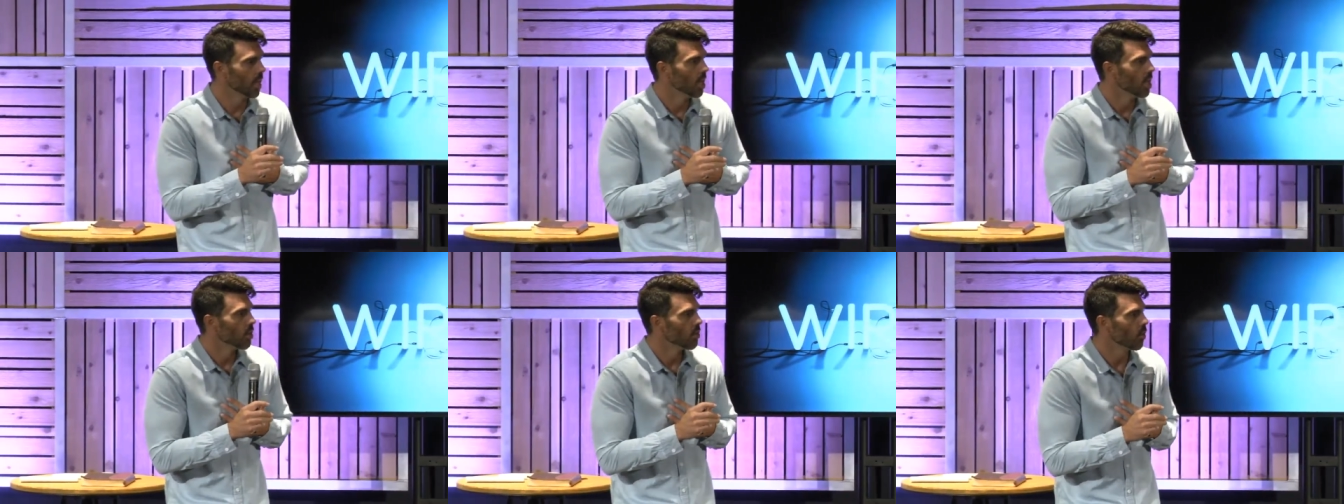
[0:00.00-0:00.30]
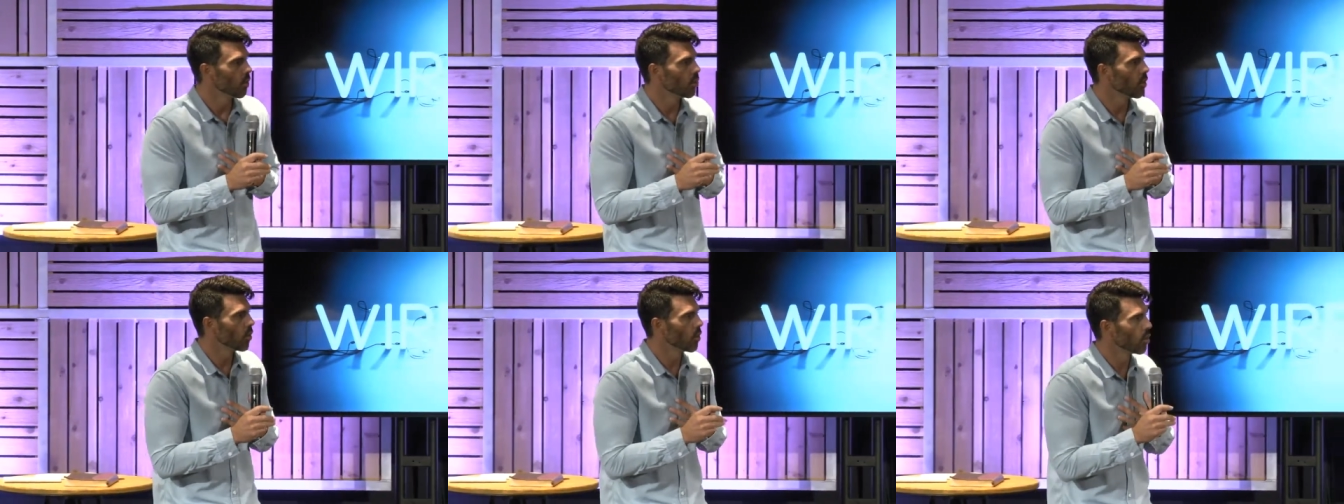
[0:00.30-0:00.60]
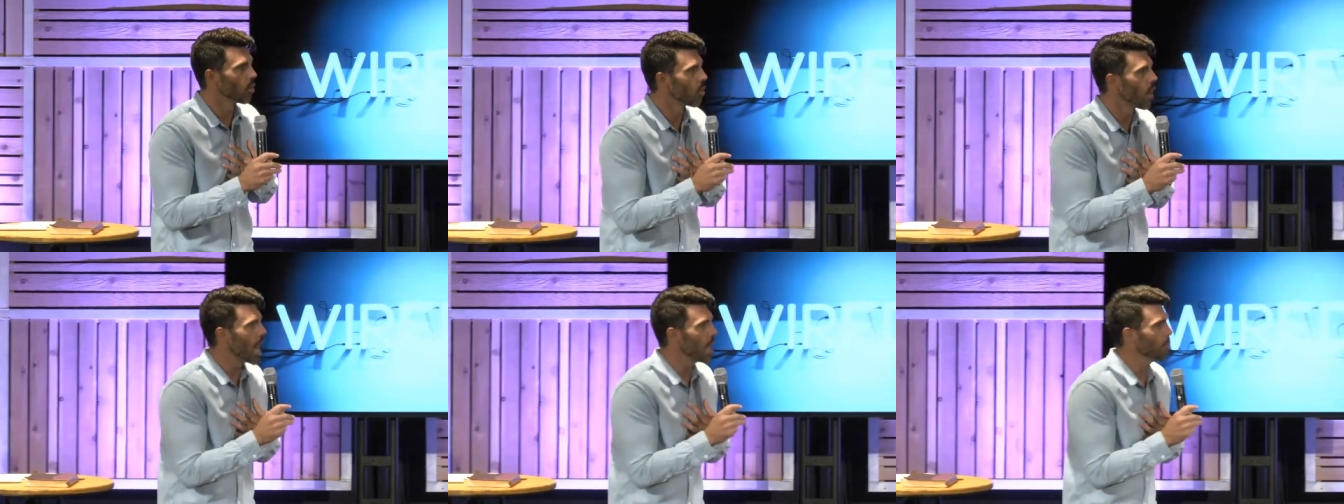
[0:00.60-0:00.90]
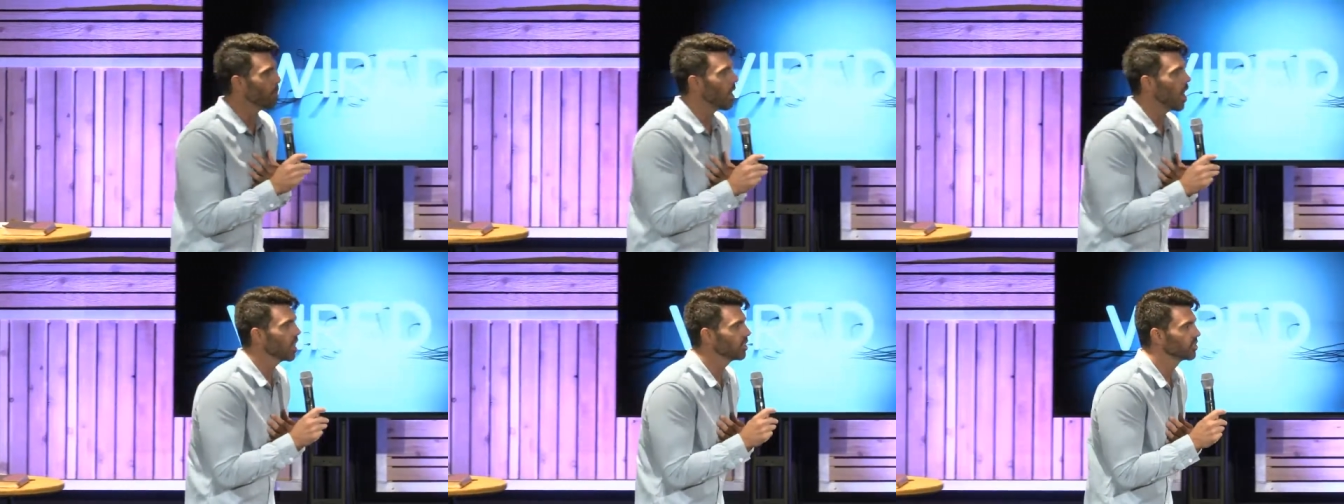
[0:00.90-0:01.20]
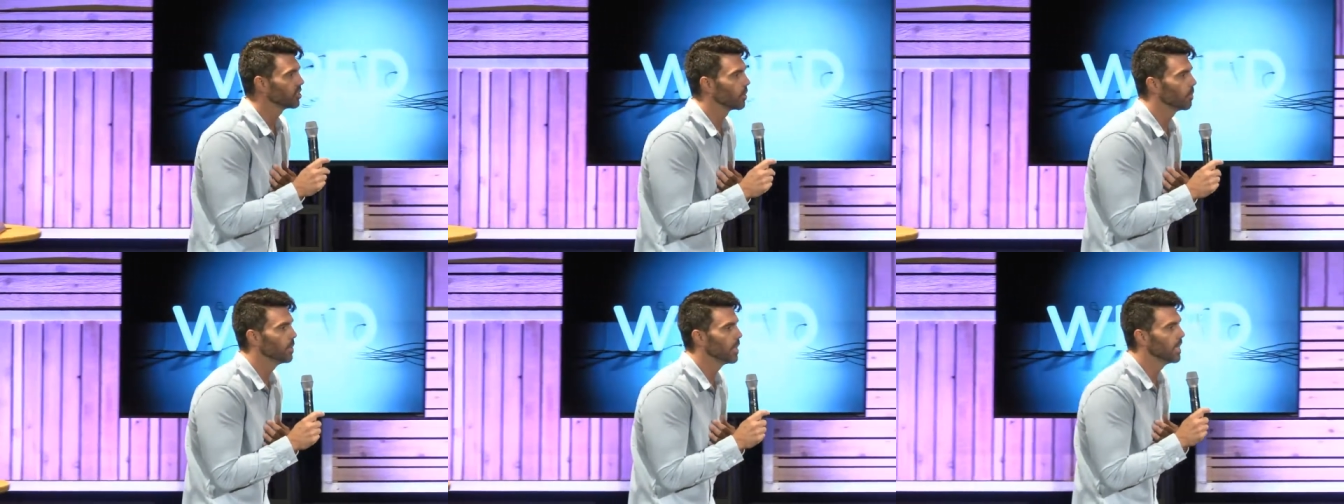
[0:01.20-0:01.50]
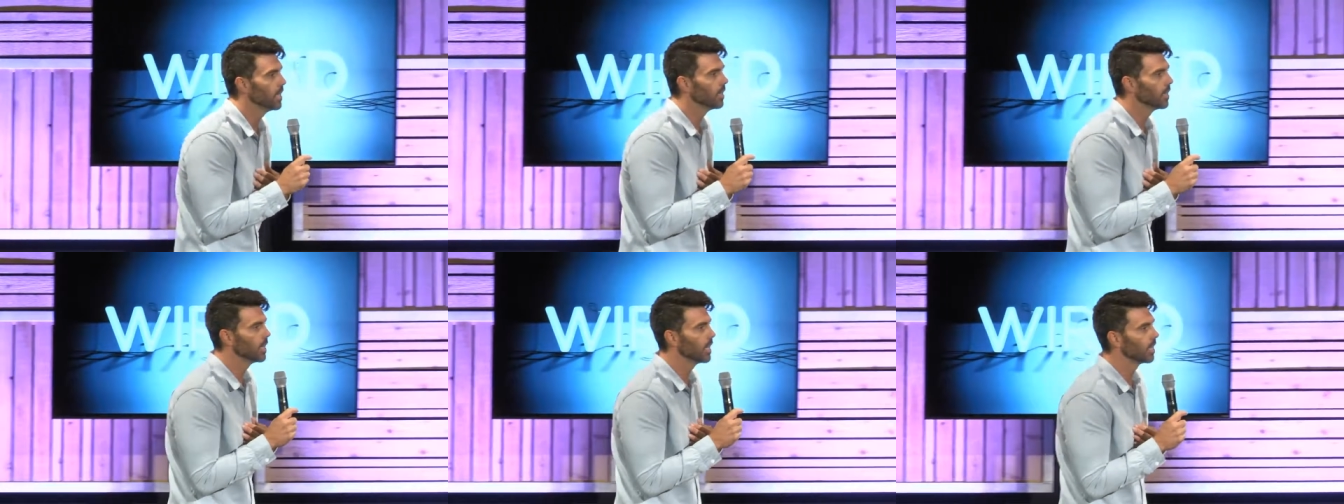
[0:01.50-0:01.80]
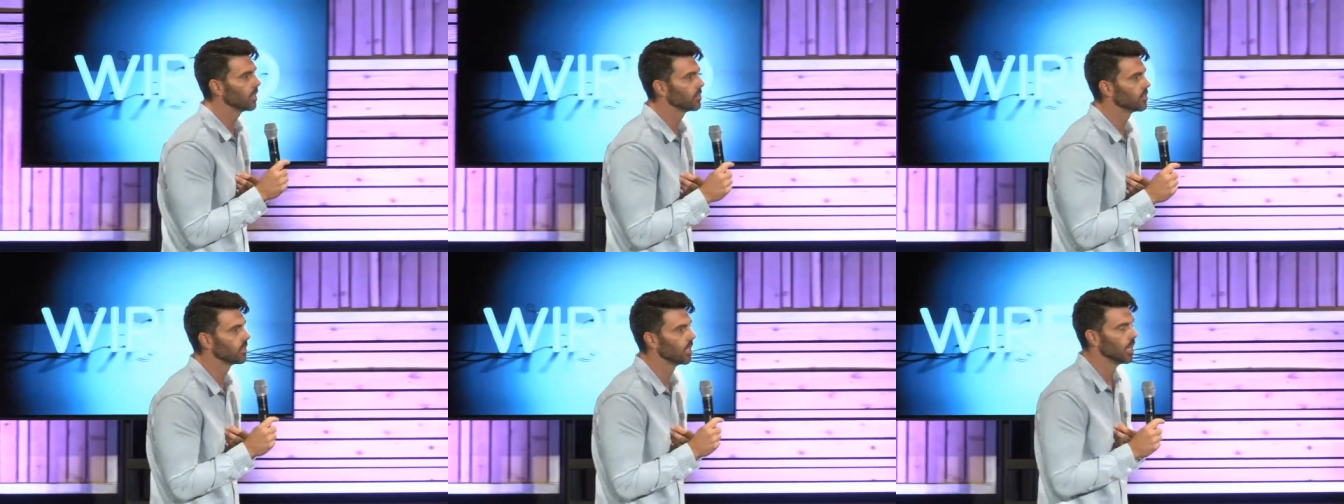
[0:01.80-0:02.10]
The, the, the right posture being
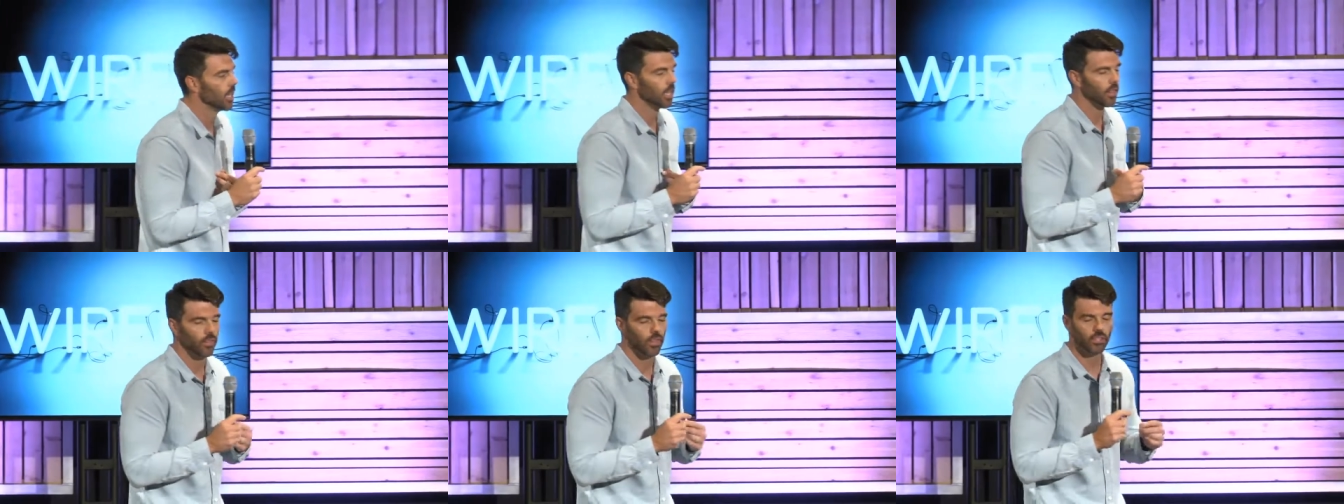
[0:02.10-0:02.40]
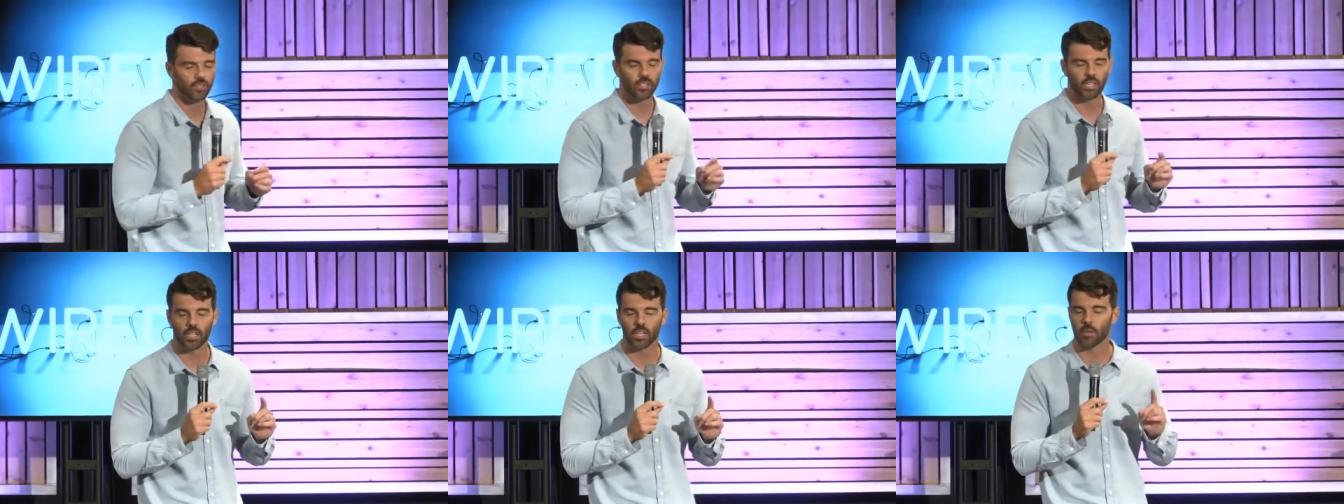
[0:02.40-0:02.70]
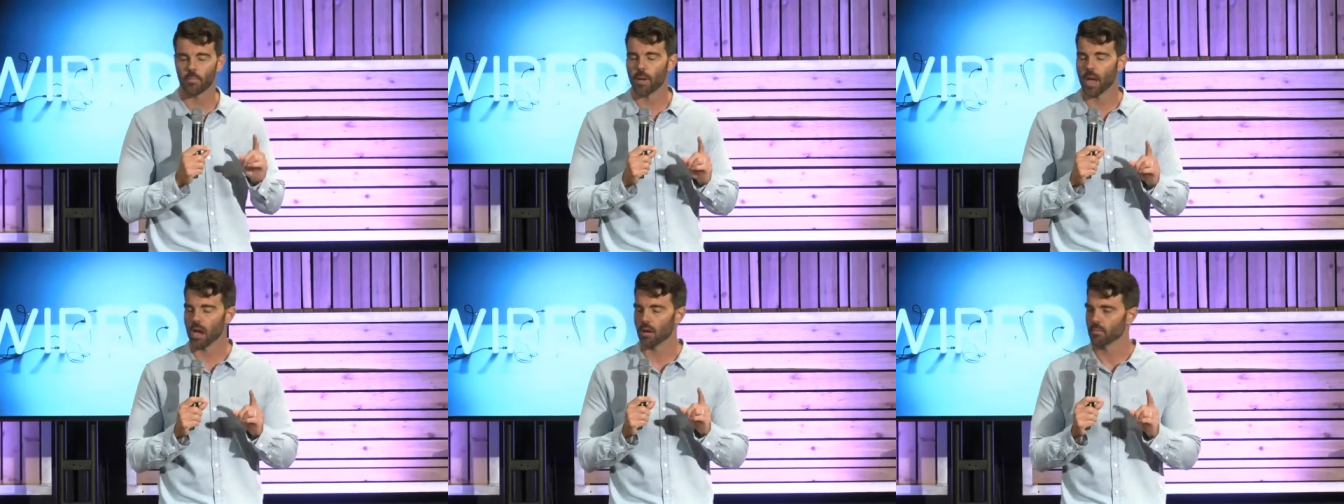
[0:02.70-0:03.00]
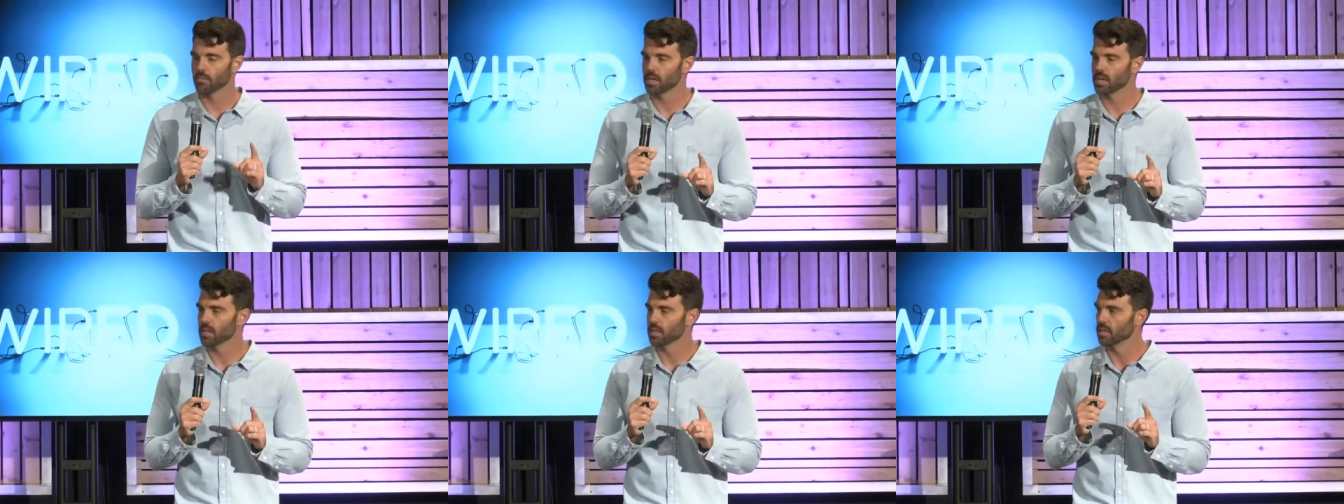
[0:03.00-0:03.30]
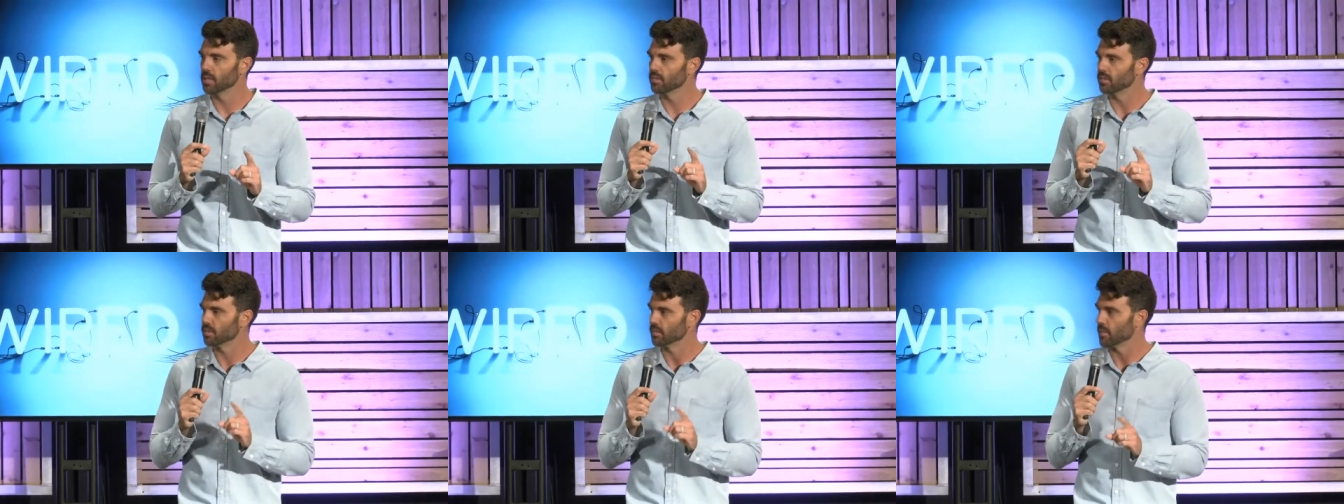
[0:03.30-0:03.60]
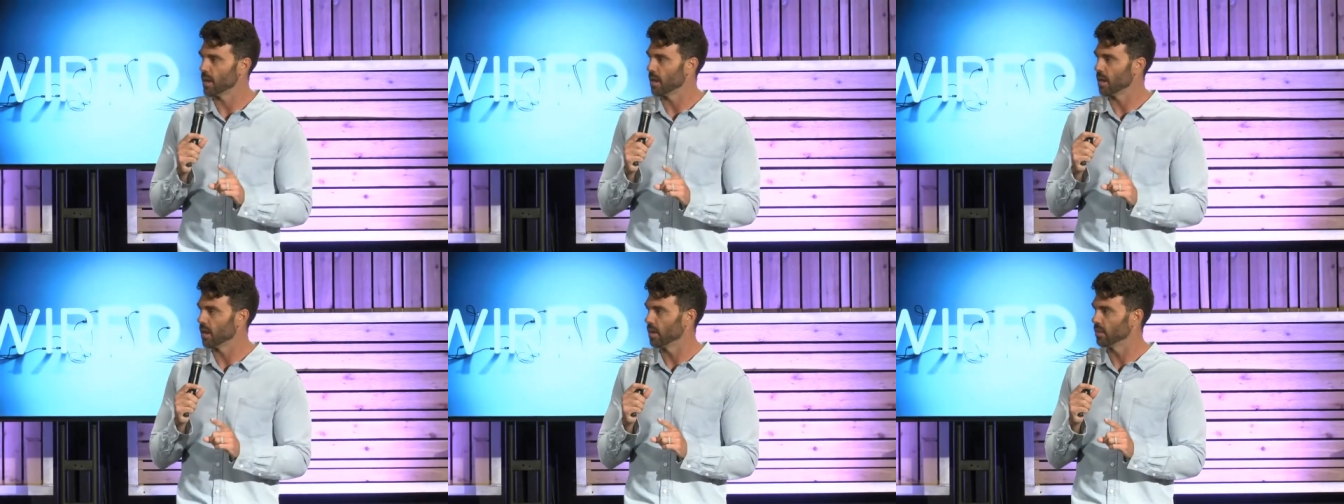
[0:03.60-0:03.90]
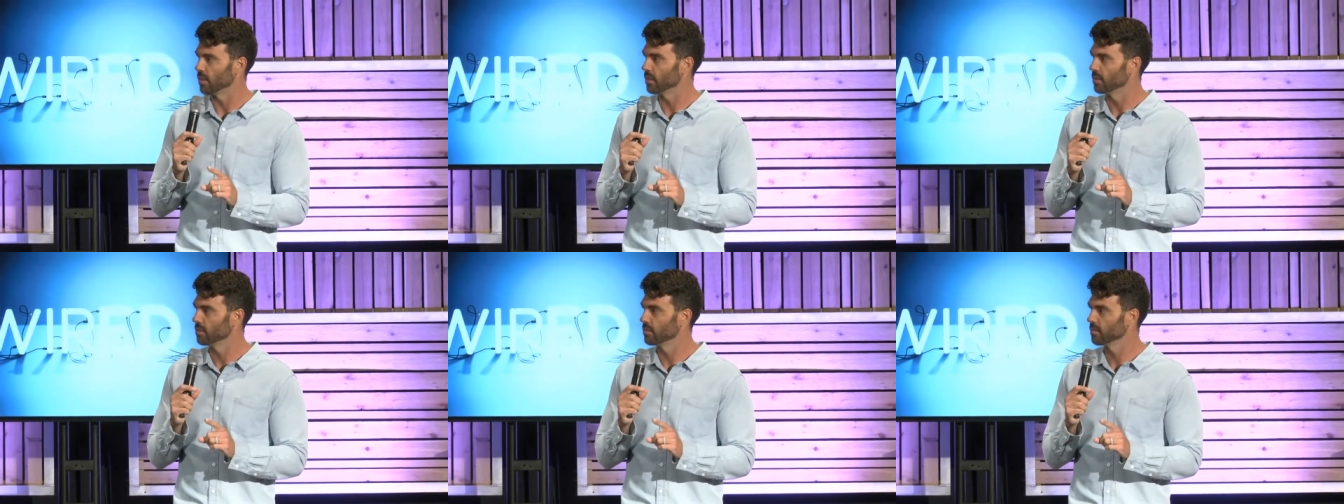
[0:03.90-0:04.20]
this this isn't about me, this is about
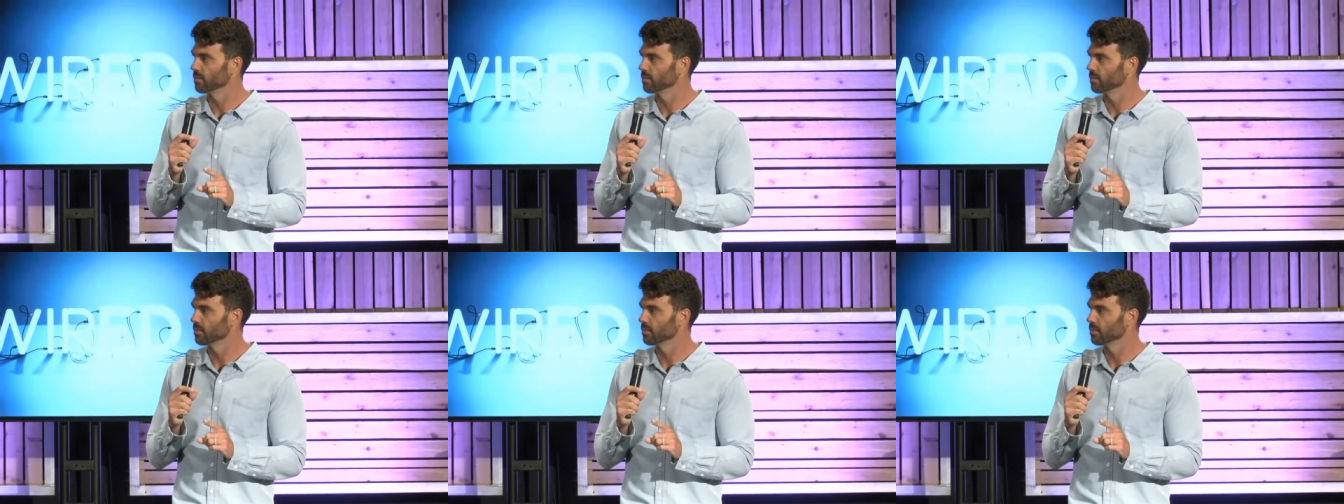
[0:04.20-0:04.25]
others.